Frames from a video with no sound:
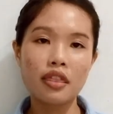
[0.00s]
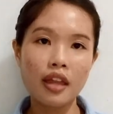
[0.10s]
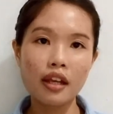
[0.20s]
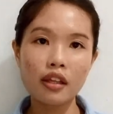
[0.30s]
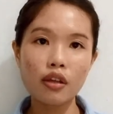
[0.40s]

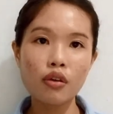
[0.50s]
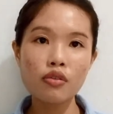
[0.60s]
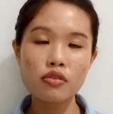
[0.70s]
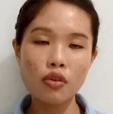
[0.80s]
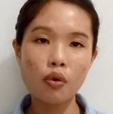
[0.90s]
Thank
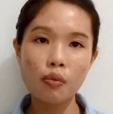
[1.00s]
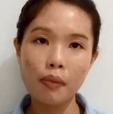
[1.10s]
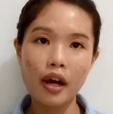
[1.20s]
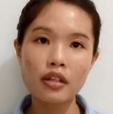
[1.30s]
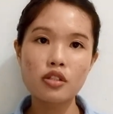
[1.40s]
you so
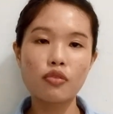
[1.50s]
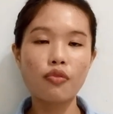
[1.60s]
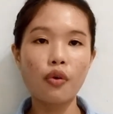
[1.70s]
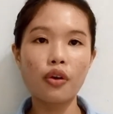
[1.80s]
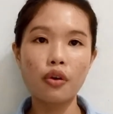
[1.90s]
much
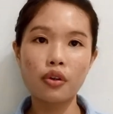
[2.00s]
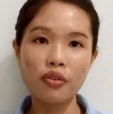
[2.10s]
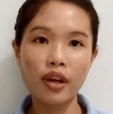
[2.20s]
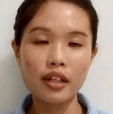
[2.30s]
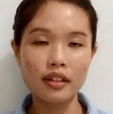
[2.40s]
for your
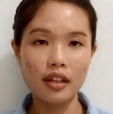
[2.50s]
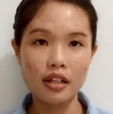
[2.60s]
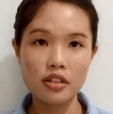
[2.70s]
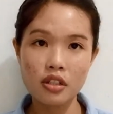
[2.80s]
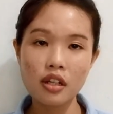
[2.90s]
great
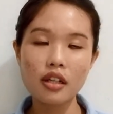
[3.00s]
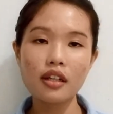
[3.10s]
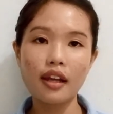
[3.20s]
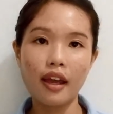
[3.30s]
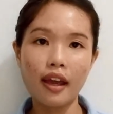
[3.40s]

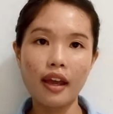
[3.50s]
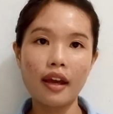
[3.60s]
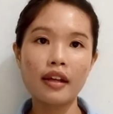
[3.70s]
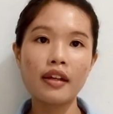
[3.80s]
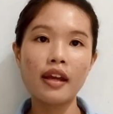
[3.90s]
attention
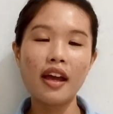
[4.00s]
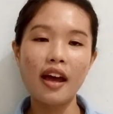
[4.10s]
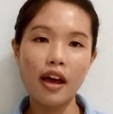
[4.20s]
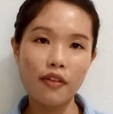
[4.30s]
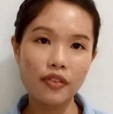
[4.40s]
and
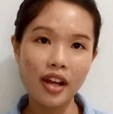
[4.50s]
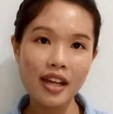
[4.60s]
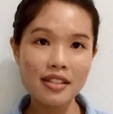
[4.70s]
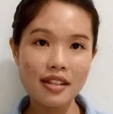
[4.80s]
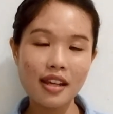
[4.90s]
have a
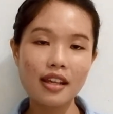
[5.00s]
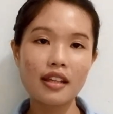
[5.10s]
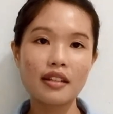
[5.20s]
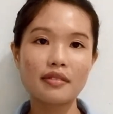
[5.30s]
nice day.